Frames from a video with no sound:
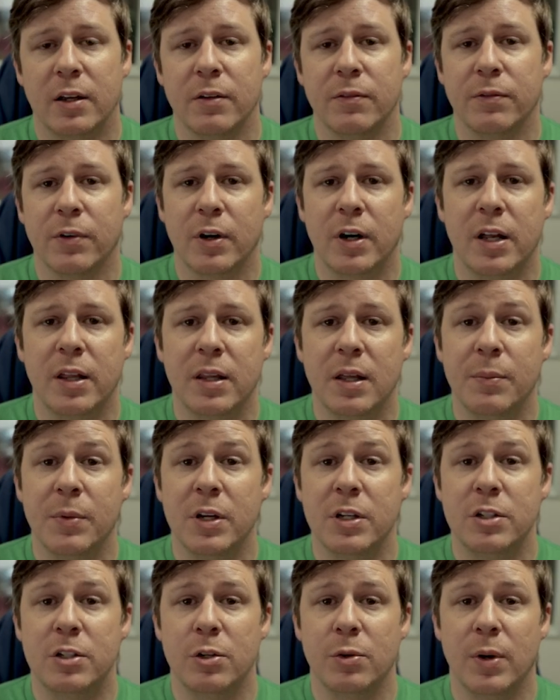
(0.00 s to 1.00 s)
converting them
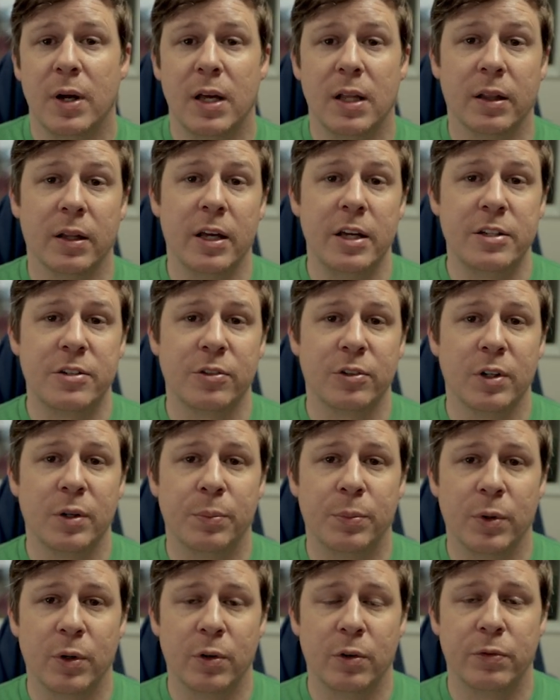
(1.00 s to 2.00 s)
into a
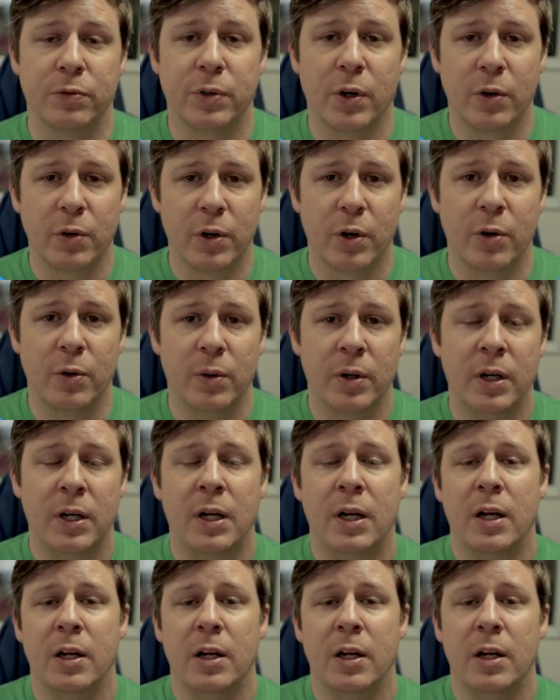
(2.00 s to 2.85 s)
laserable photo